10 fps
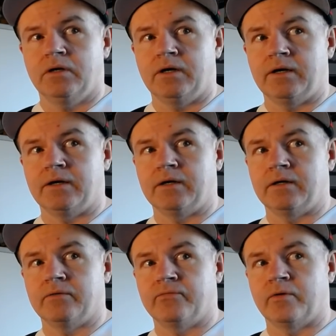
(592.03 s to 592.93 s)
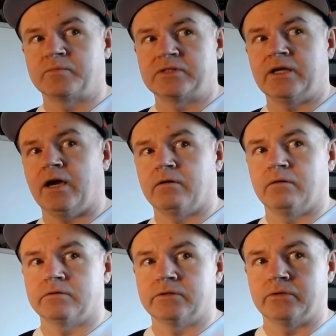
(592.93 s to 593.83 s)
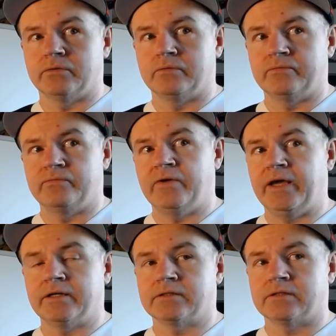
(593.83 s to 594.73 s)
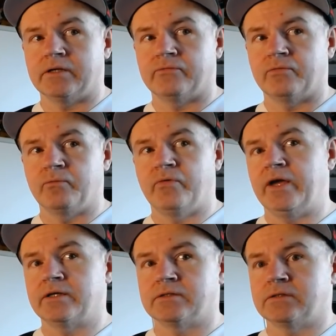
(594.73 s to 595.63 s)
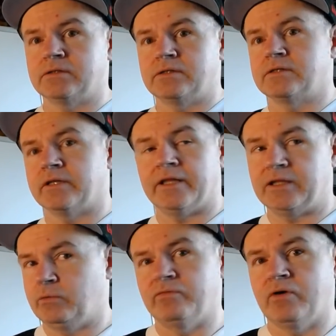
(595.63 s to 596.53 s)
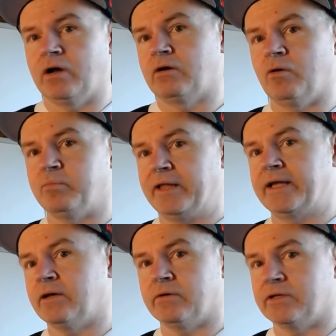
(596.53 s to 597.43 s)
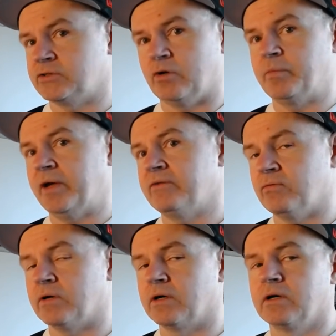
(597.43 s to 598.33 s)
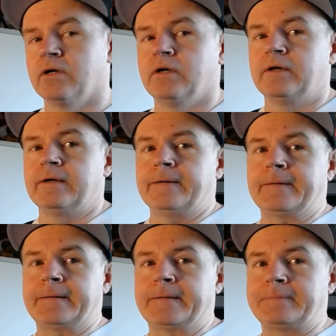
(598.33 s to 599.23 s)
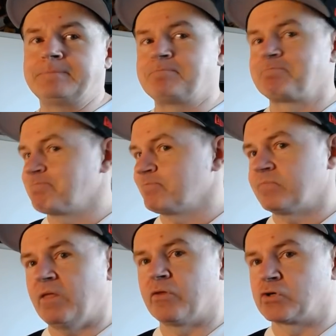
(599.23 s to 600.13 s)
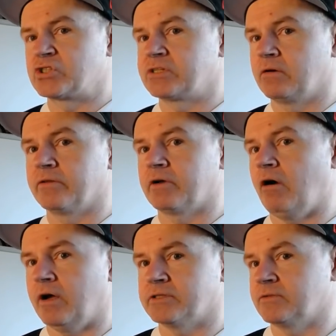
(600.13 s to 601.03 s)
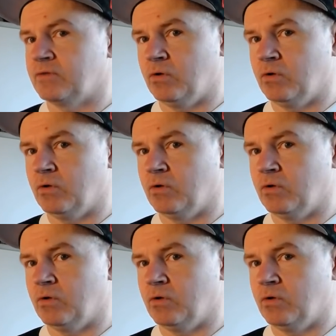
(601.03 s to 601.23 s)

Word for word: uh, from Seattle to Vegas and from Vegas to Disneyland, like we've got it all planned out and it's all paid for. Um, there's still the cost of the